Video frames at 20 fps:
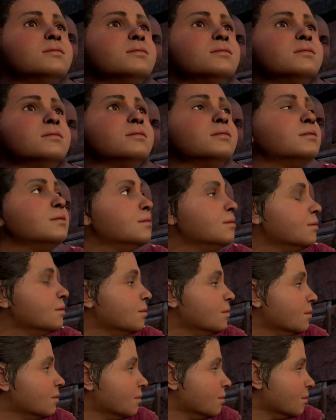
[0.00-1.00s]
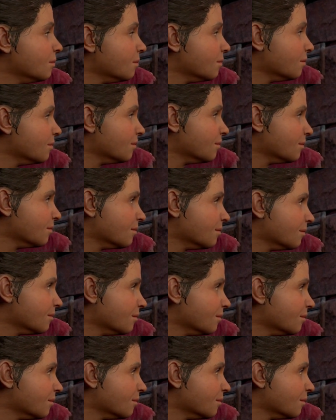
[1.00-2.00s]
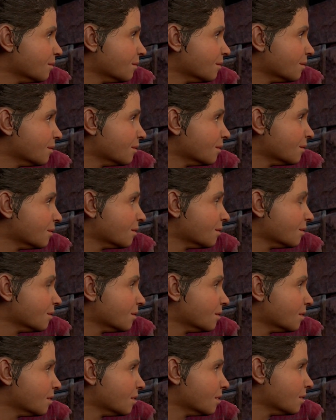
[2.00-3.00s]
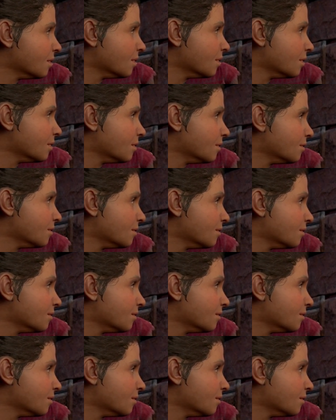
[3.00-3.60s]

No words are spoken by the person on screen.